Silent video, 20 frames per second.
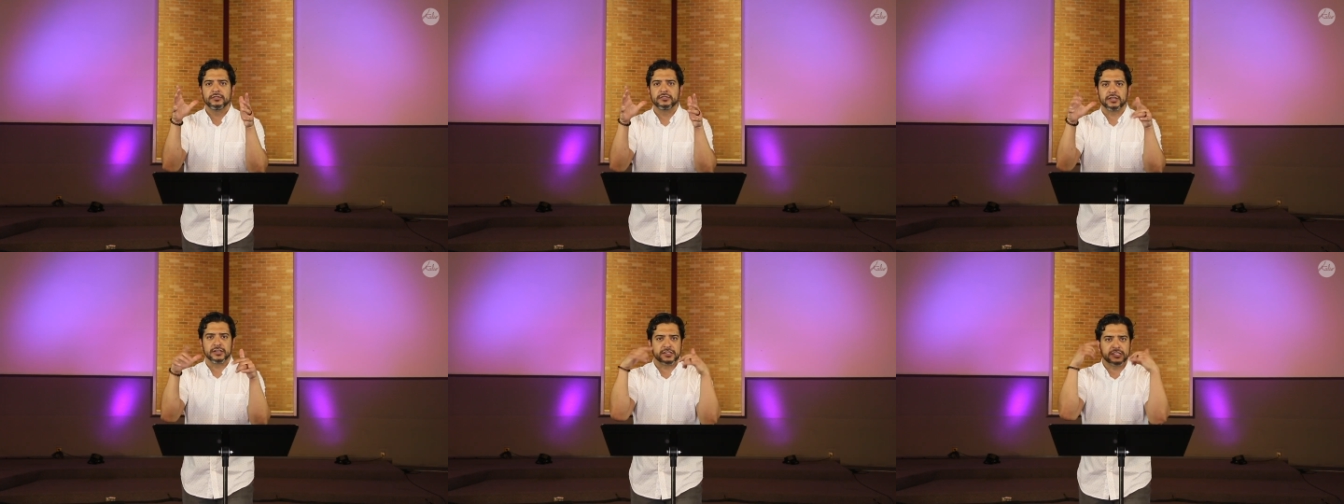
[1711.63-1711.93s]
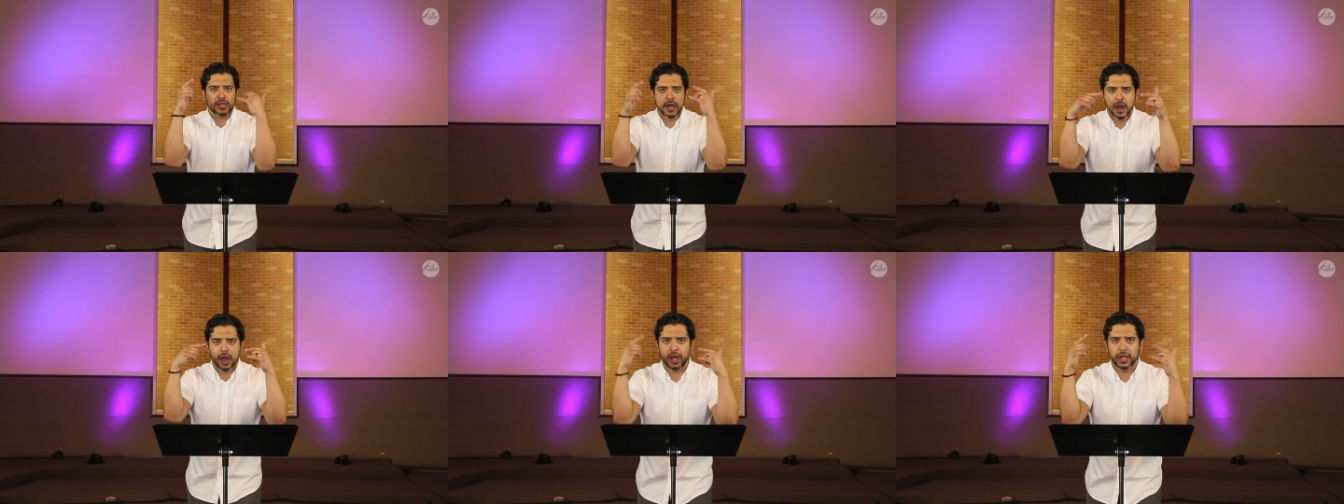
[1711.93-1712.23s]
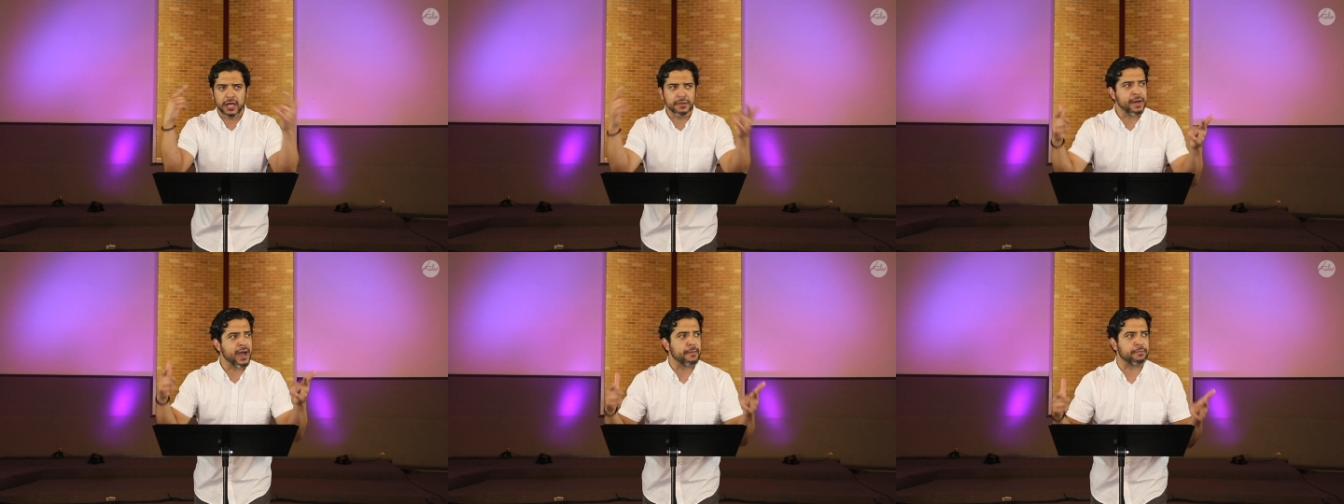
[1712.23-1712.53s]
to
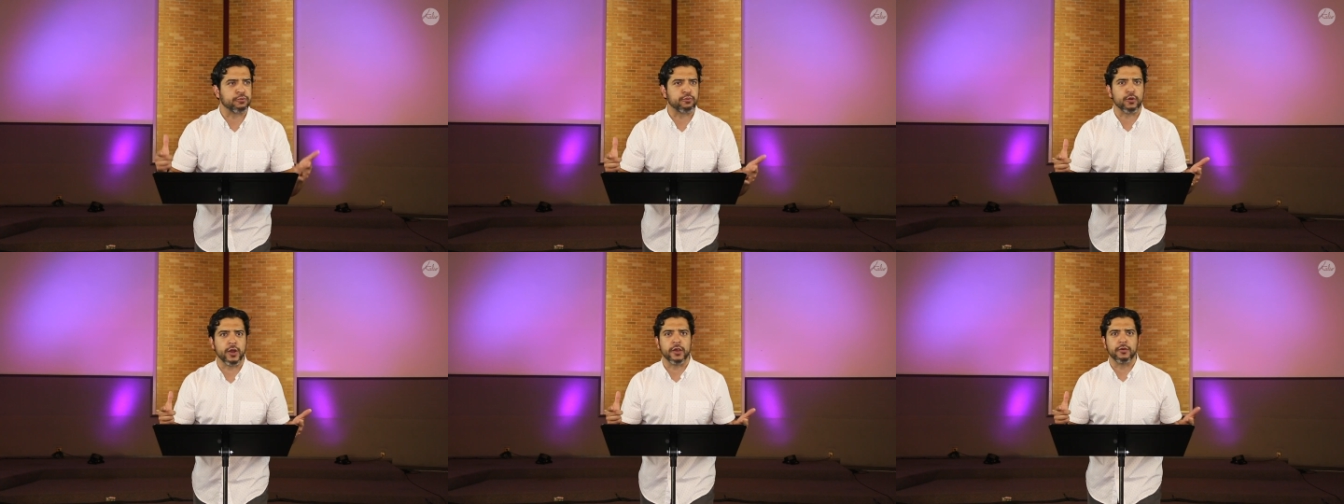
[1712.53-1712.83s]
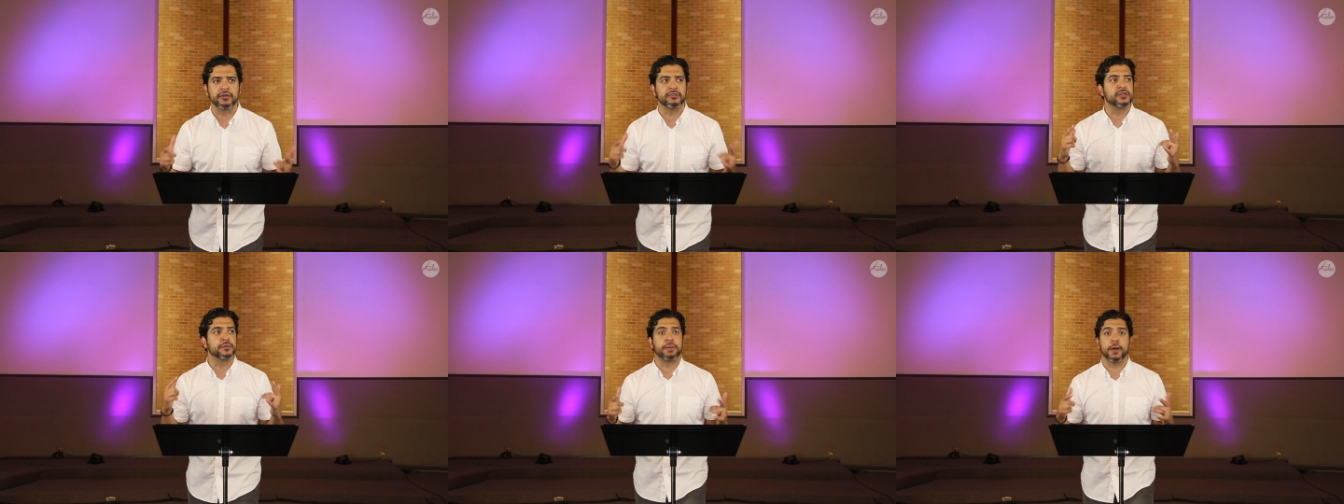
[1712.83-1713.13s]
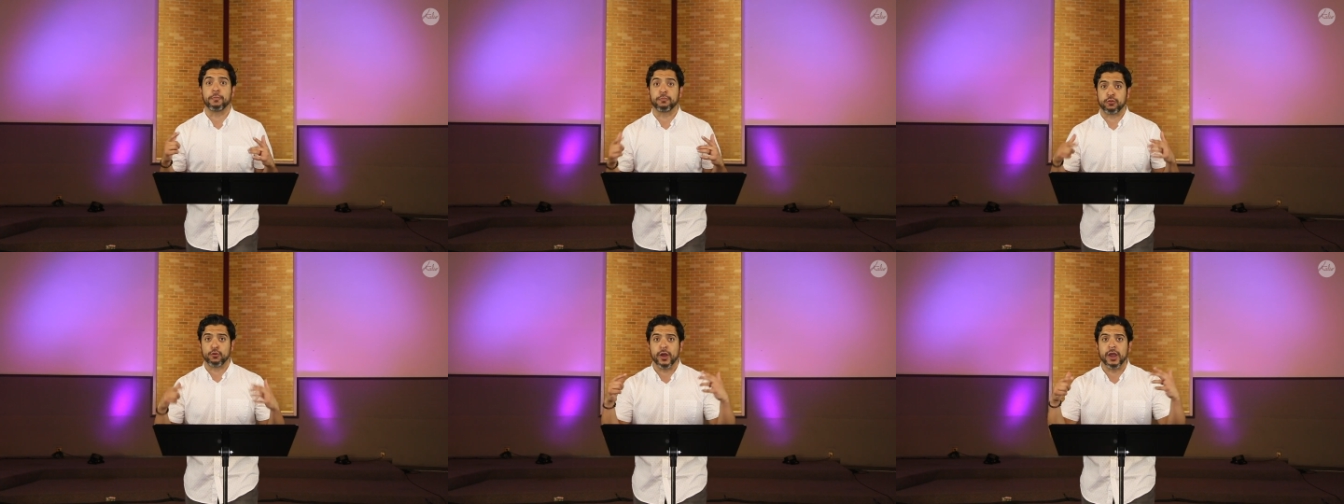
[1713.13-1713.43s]
talk about prayer and to
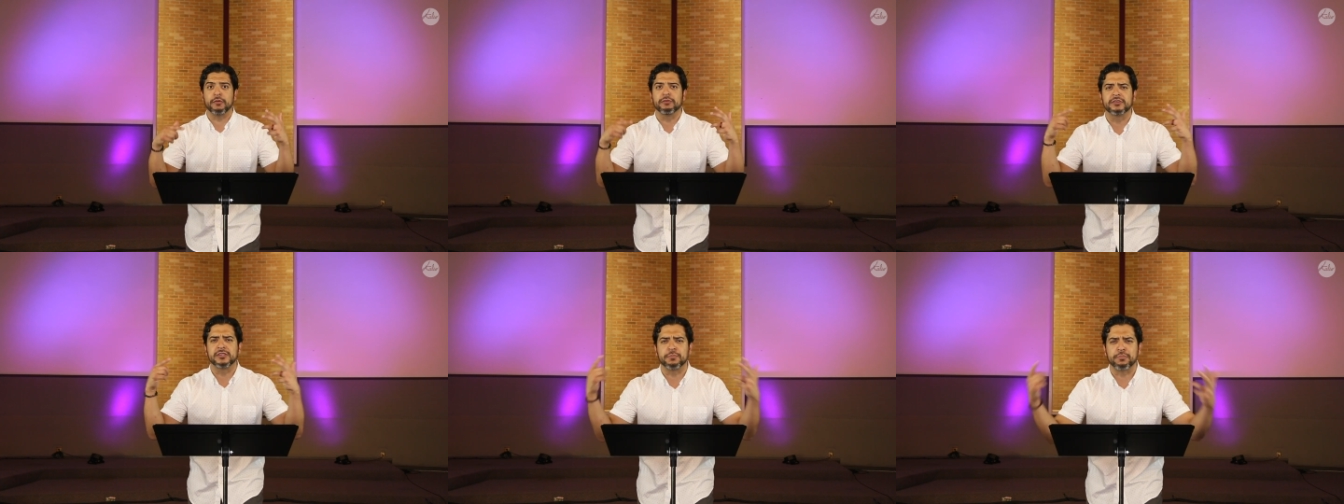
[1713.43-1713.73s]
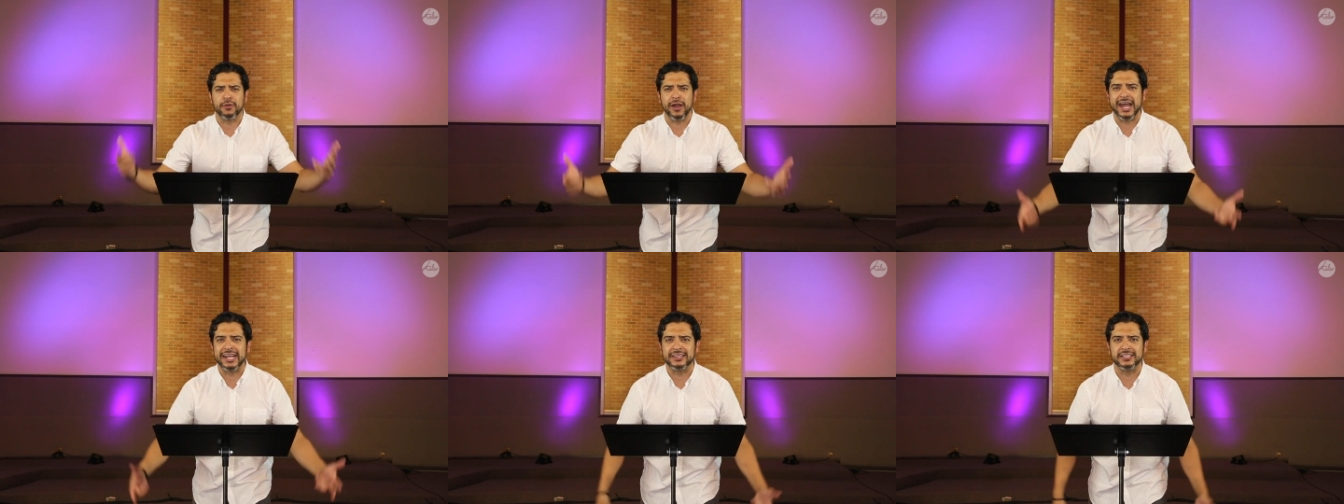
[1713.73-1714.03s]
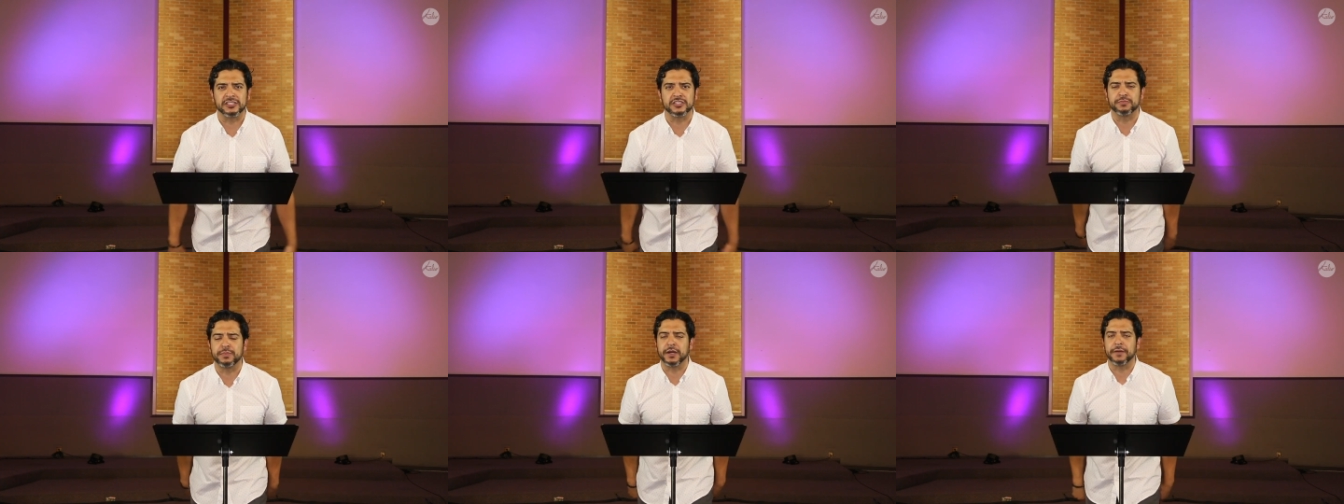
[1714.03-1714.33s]
put prayer into practice,